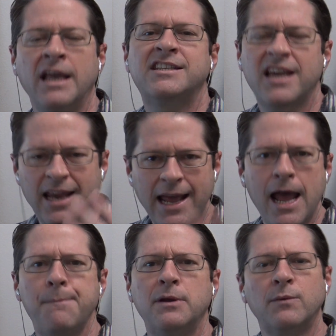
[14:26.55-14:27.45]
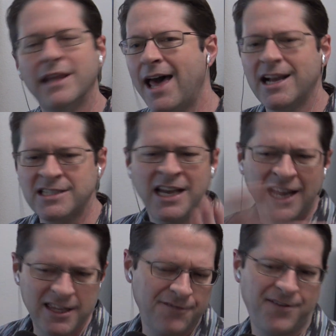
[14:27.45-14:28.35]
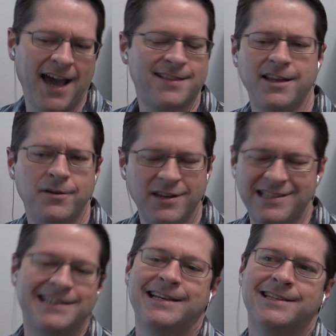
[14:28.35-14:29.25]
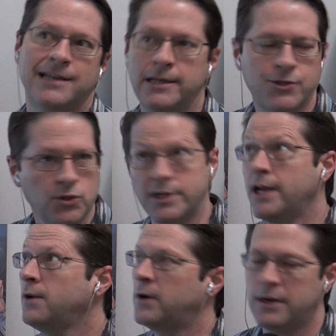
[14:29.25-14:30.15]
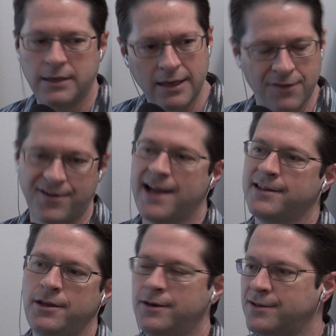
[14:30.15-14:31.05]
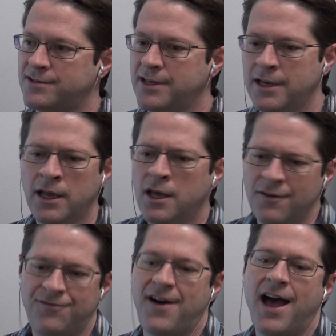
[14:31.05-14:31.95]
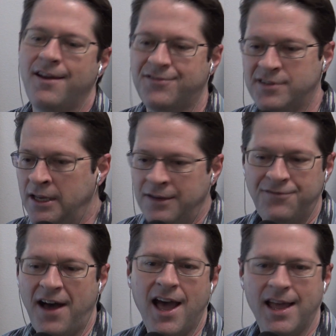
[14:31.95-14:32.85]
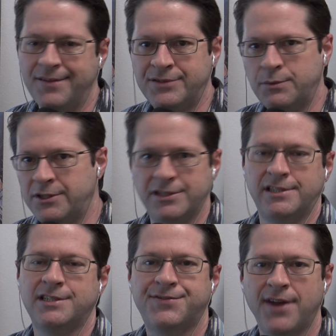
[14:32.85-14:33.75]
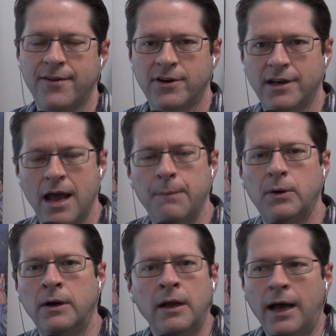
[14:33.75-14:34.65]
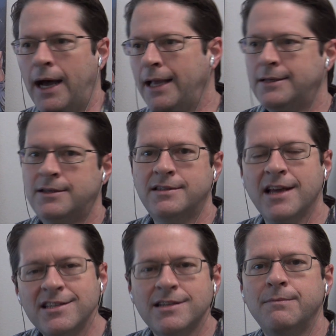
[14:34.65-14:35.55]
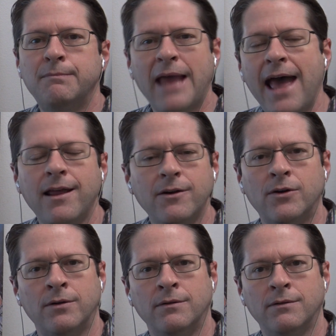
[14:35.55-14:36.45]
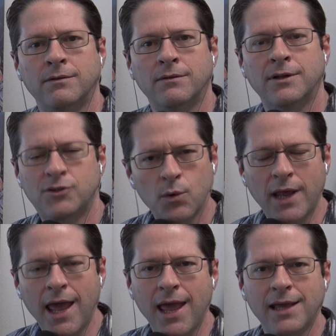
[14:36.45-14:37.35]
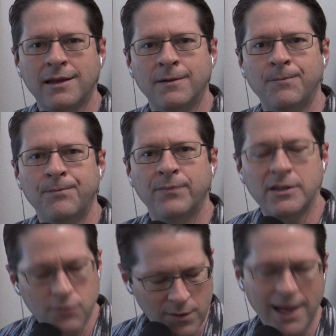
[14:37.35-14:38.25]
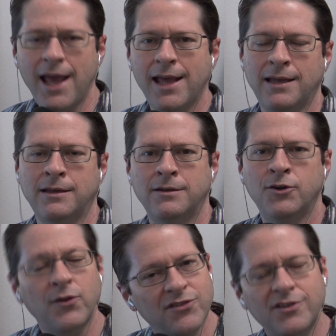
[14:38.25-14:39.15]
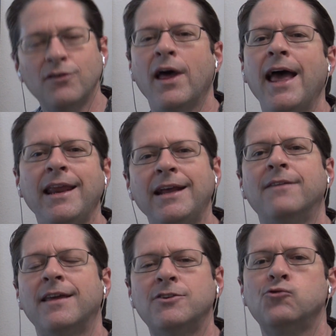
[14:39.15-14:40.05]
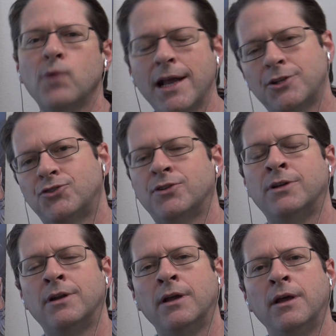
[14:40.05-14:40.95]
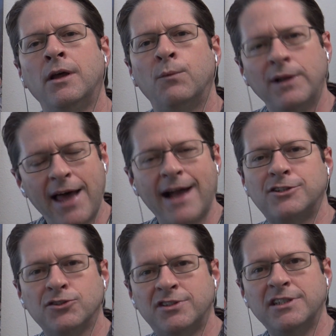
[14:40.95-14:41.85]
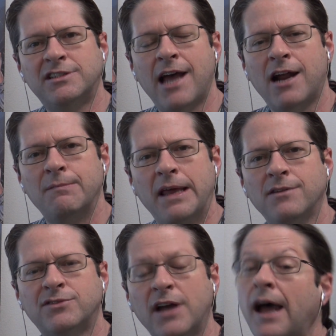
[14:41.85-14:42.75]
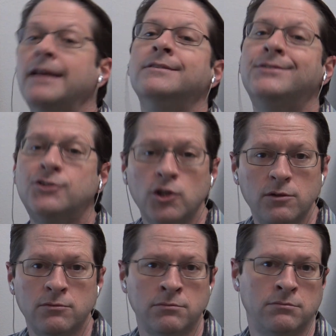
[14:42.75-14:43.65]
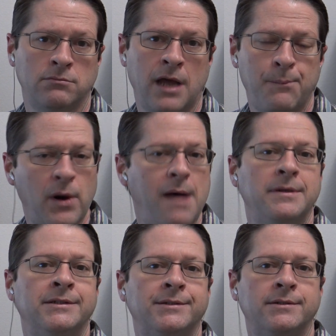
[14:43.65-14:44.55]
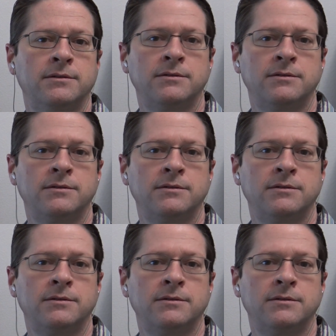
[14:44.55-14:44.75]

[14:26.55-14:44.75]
It's going to happen. Relax. And the fact that you didn't see his initials anywhere today, the fact that you didn't see fives, fives, which is his favorite number, I it doesn't matter. It's okay. It's okay. You're still heading in that direction. Relax. You'll see a Sacramento sign soon. I promise